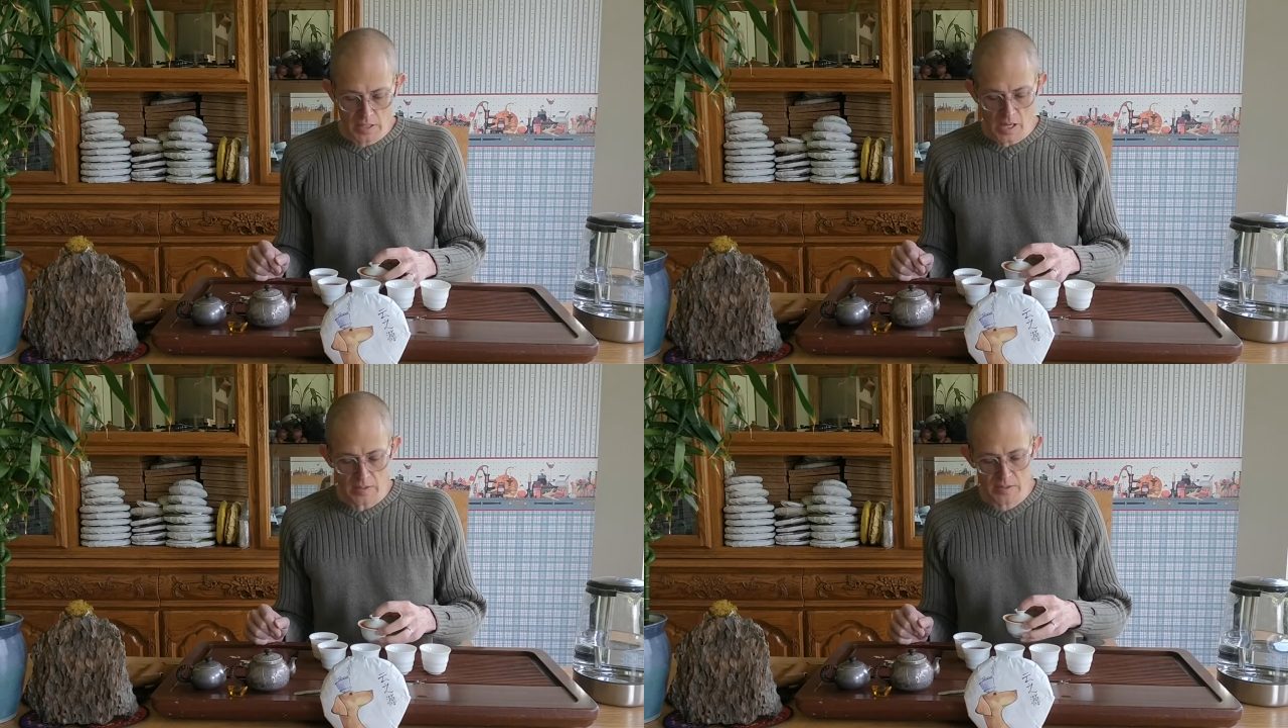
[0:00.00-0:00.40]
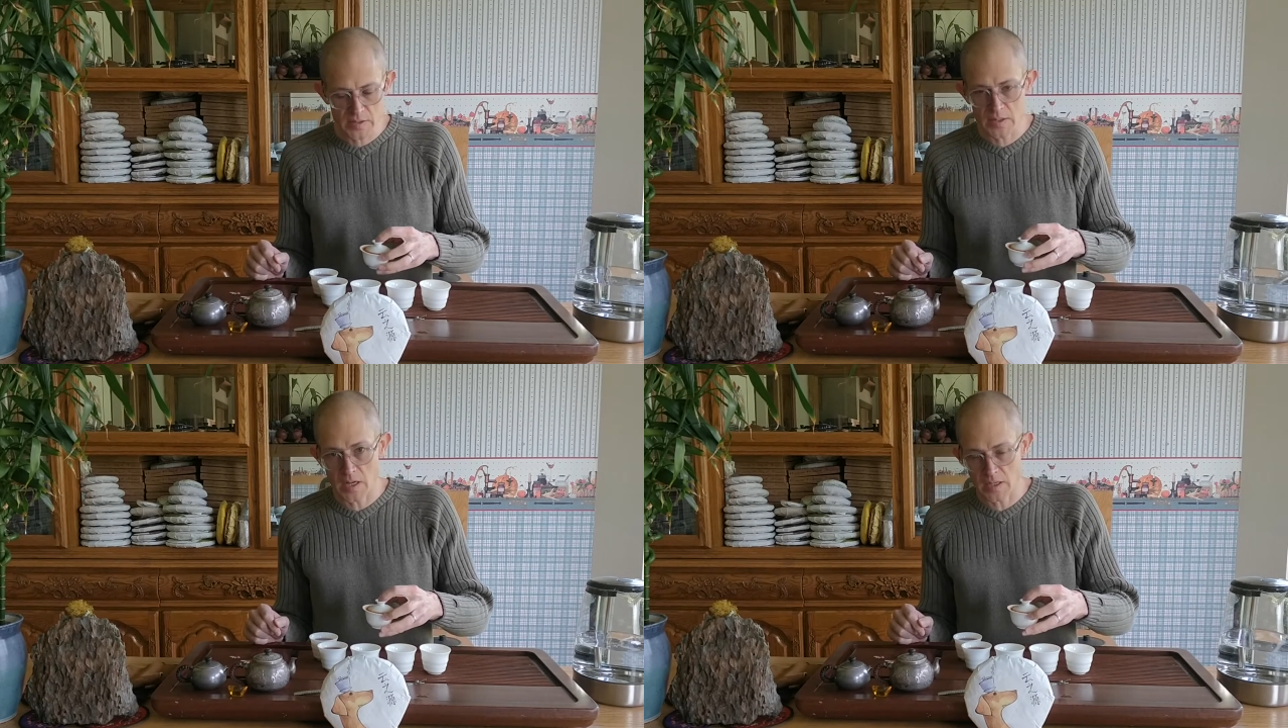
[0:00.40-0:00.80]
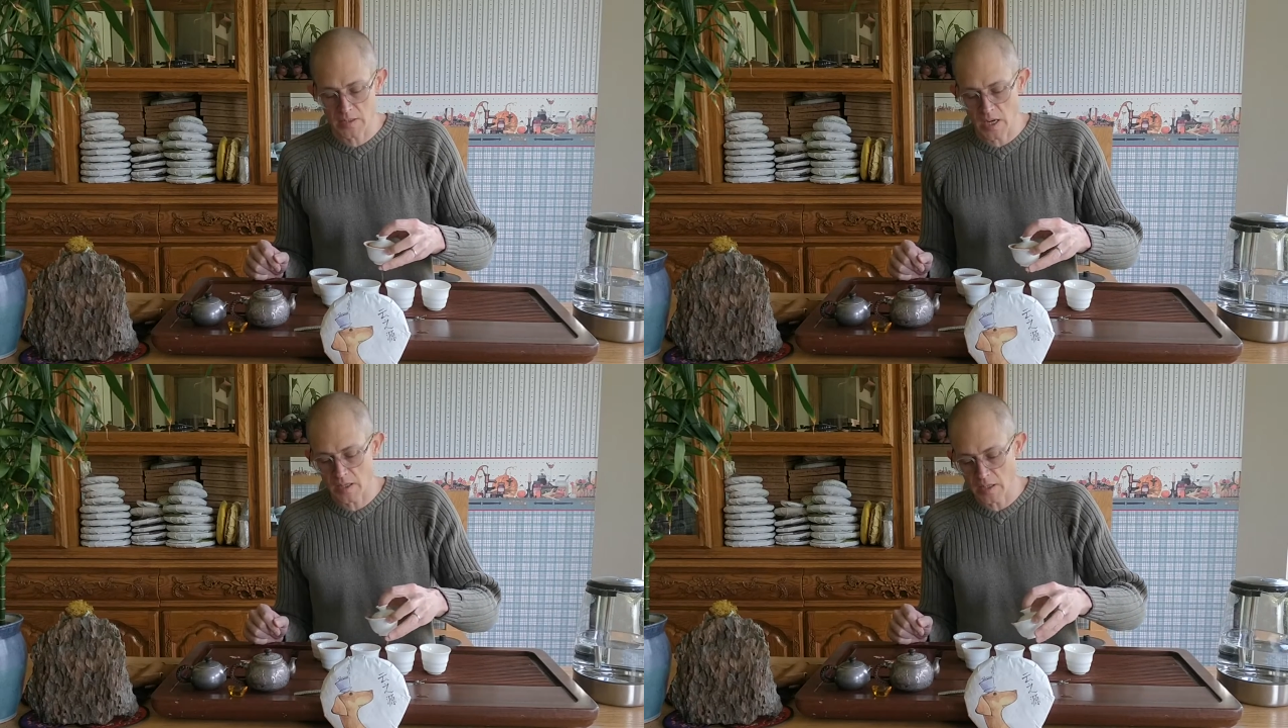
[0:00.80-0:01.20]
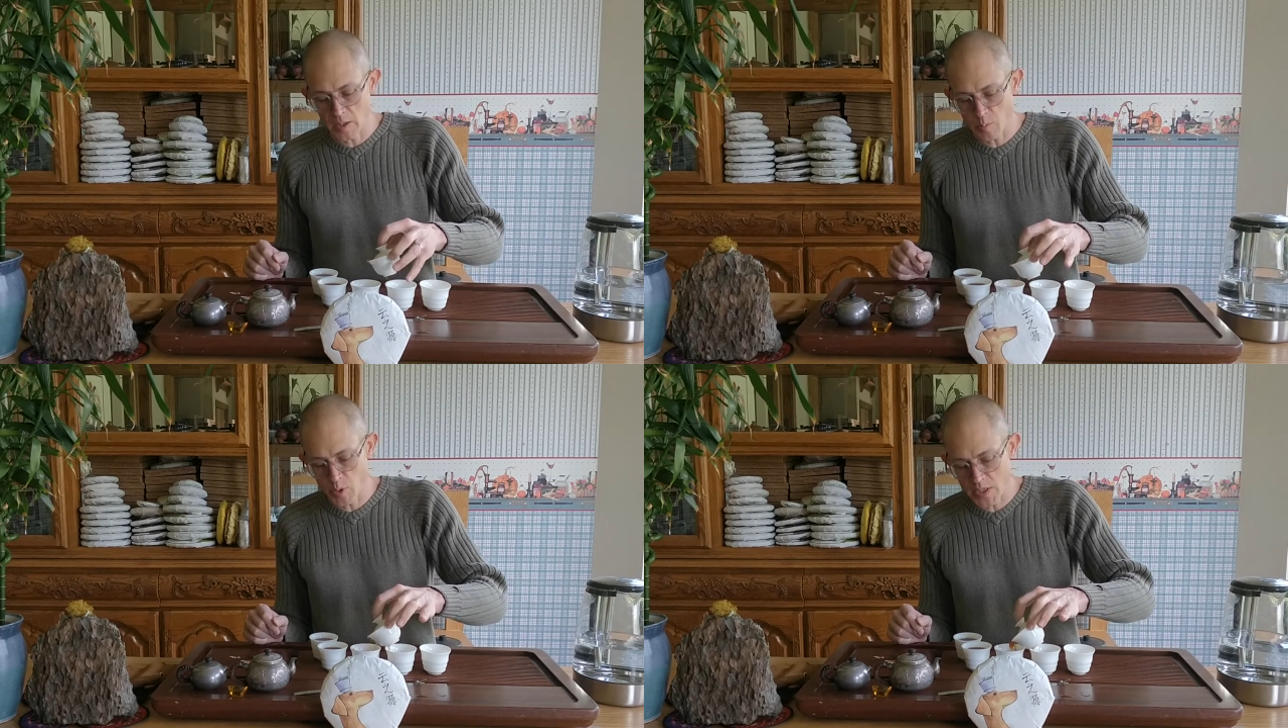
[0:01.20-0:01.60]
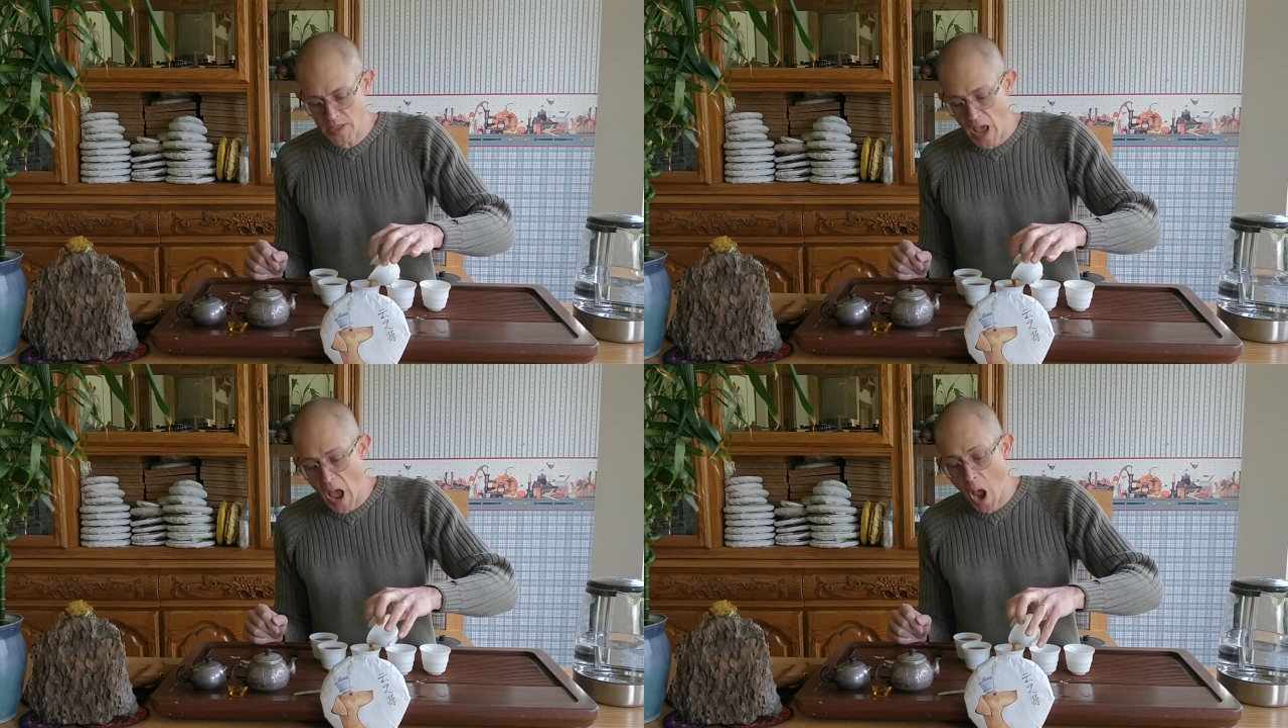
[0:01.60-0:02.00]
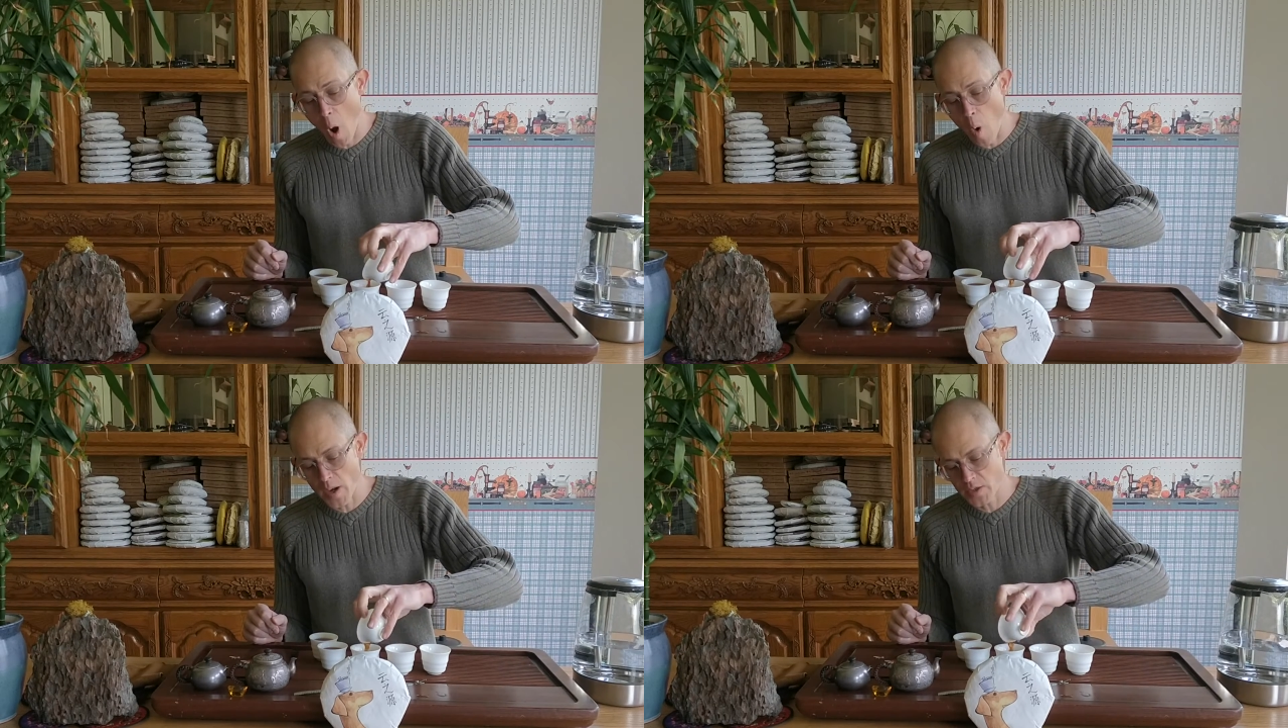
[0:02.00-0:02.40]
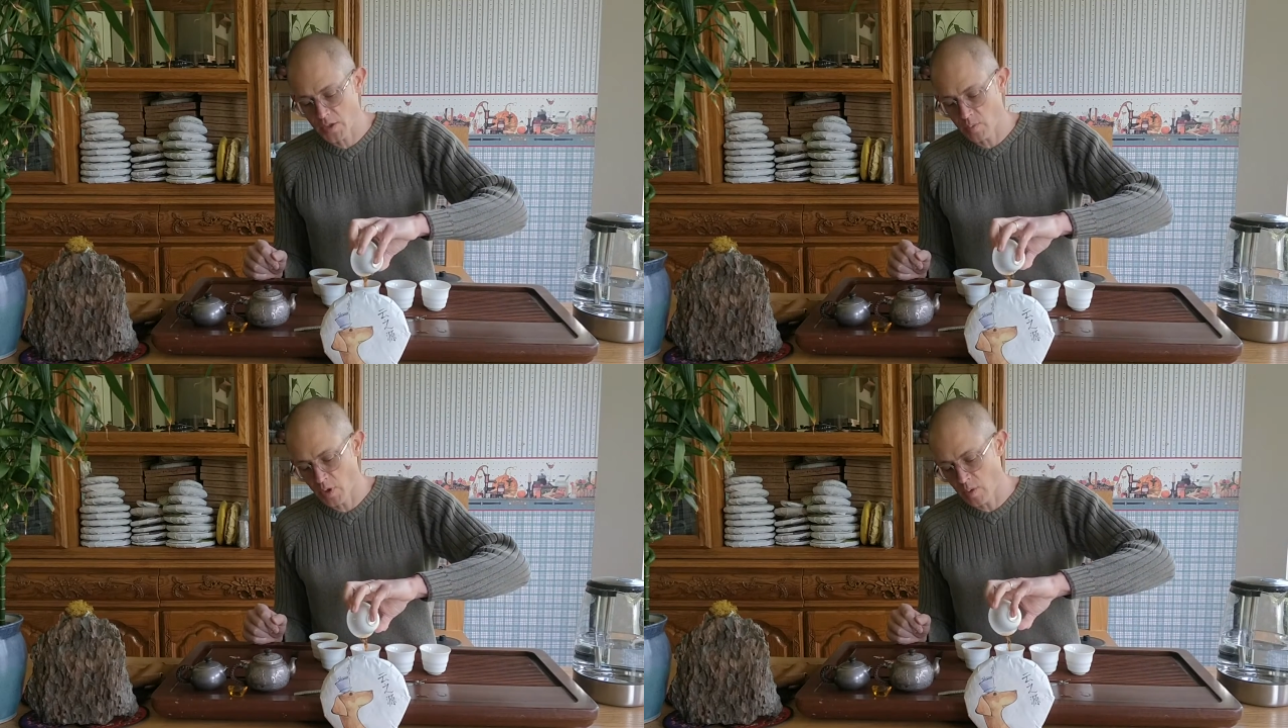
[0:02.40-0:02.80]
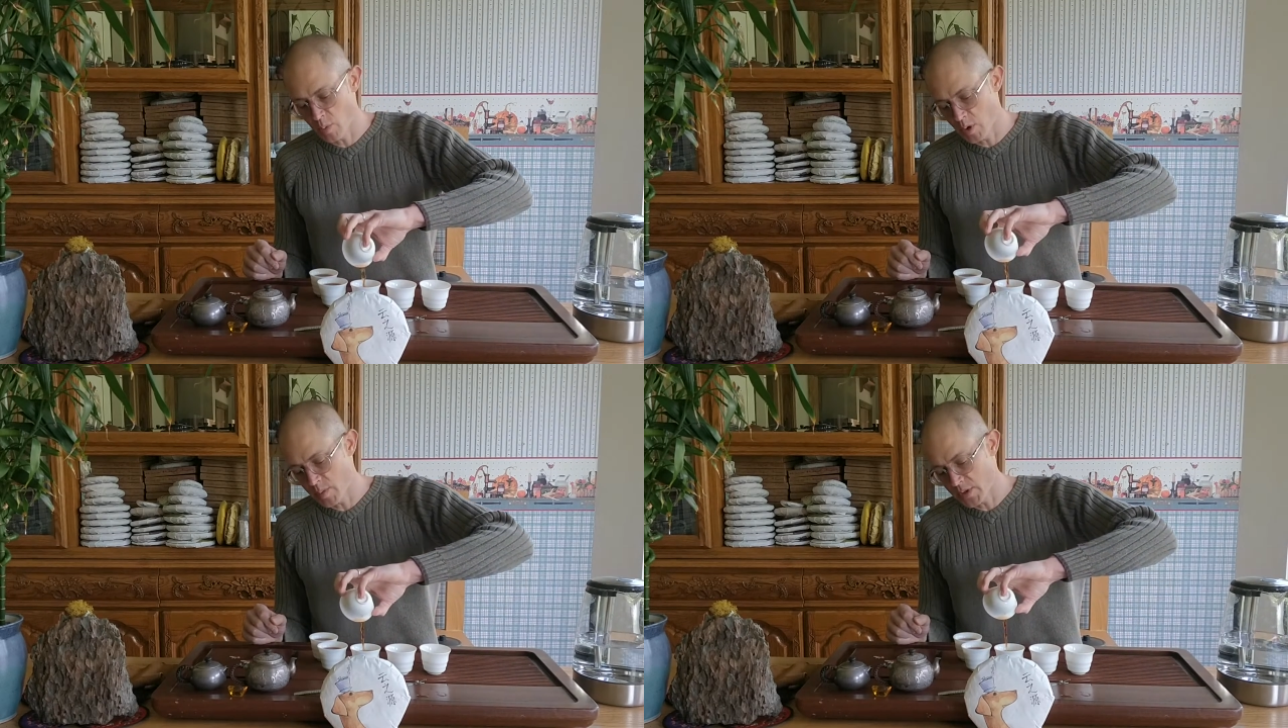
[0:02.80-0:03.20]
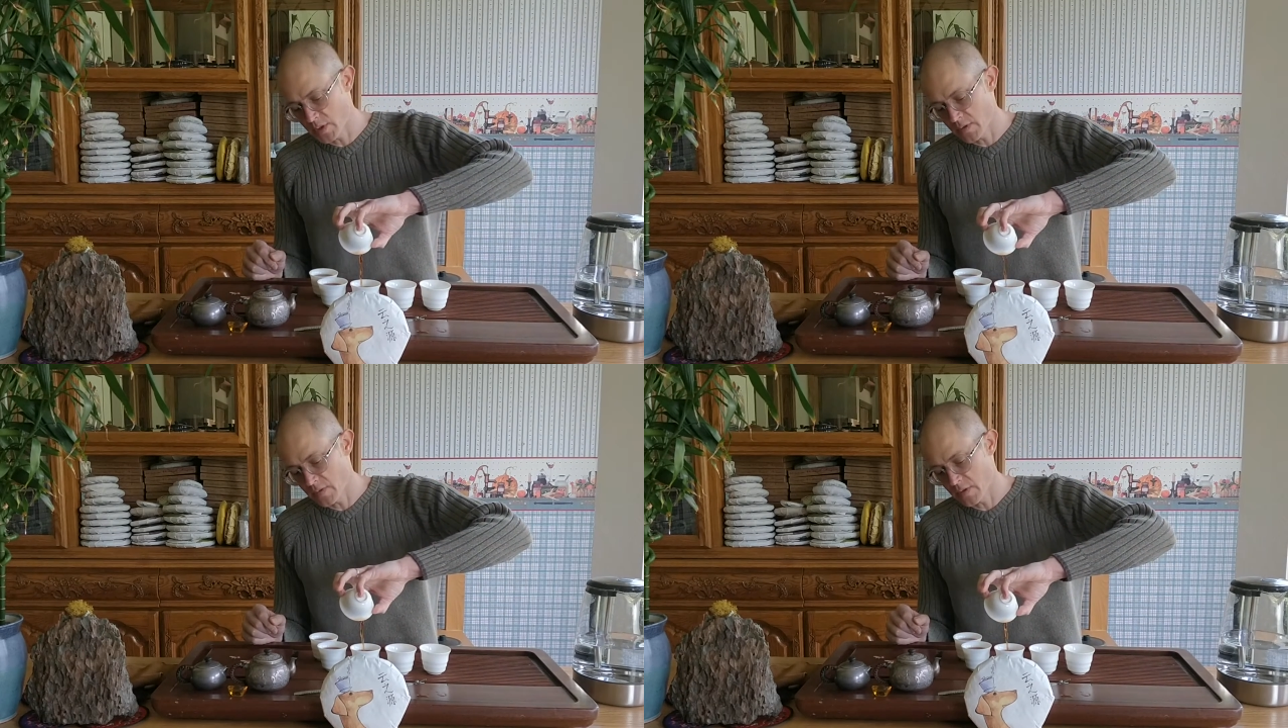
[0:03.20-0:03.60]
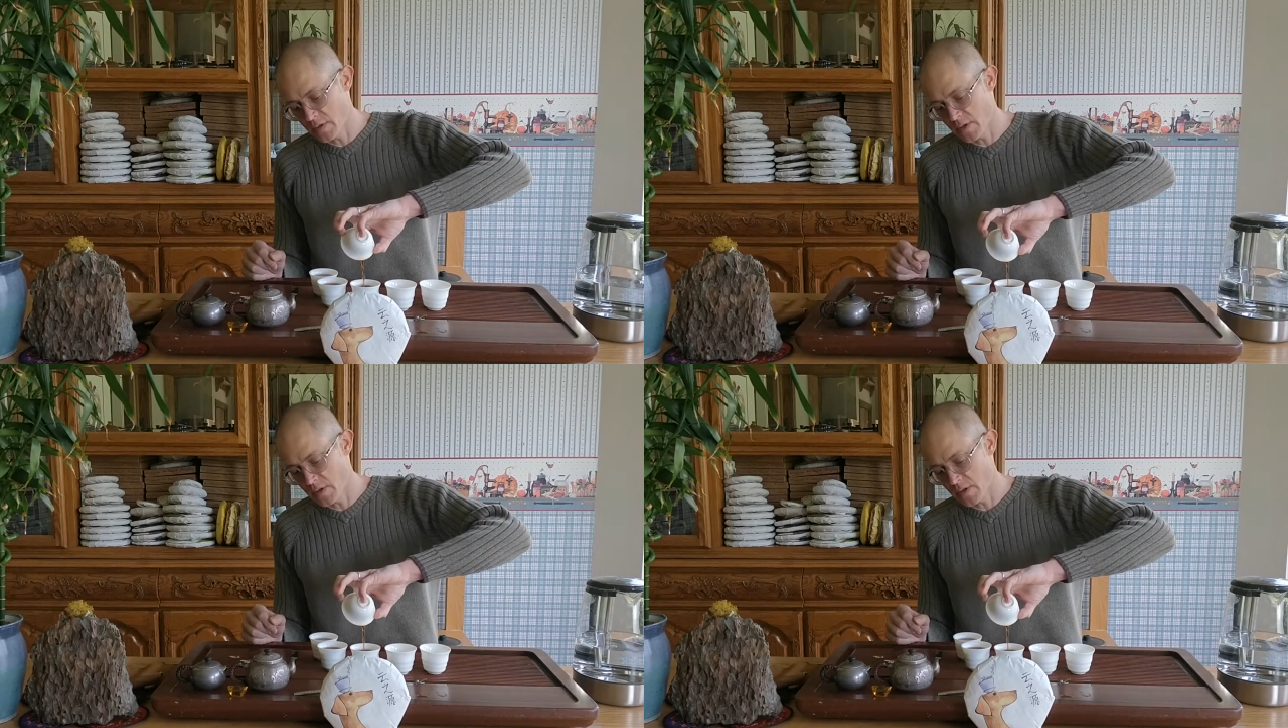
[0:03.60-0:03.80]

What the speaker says: and this is not a tightly compressed, ow, I just kind of burned myself there.